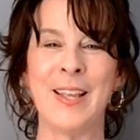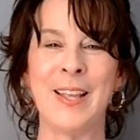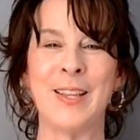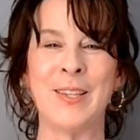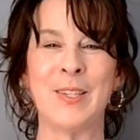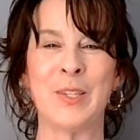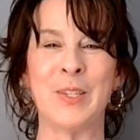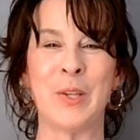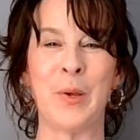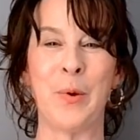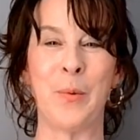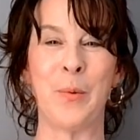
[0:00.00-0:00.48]

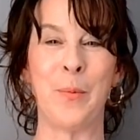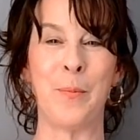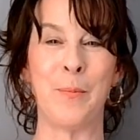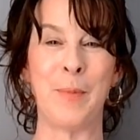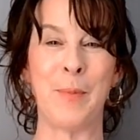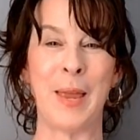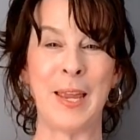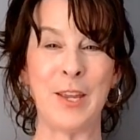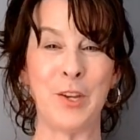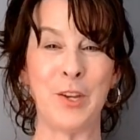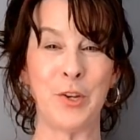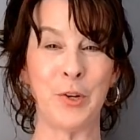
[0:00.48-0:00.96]
So
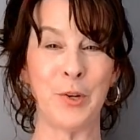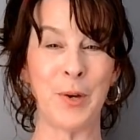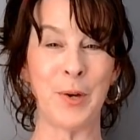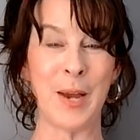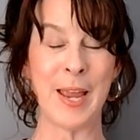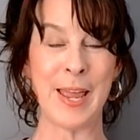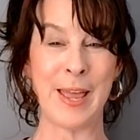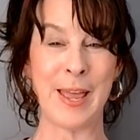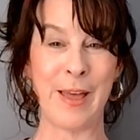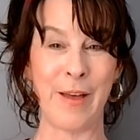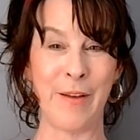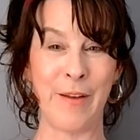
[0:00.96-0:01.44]
make your
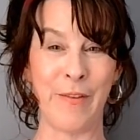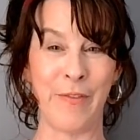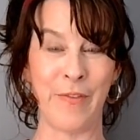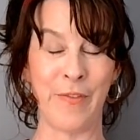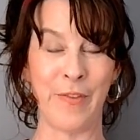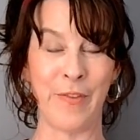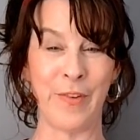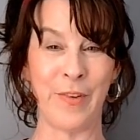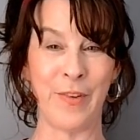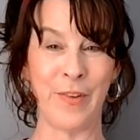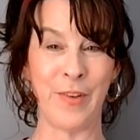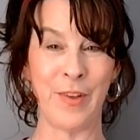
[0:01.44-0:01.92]
F,
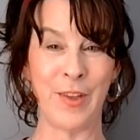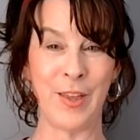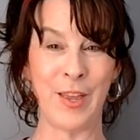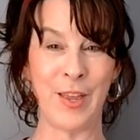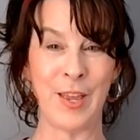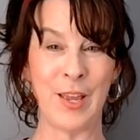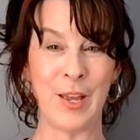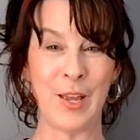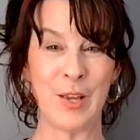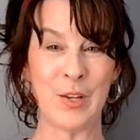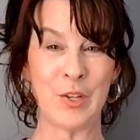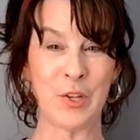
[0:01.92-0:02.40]

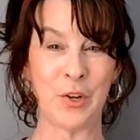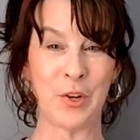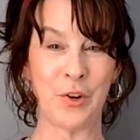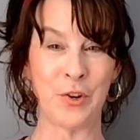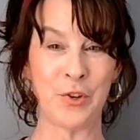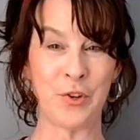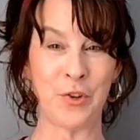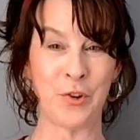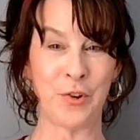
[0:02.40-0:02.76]
turn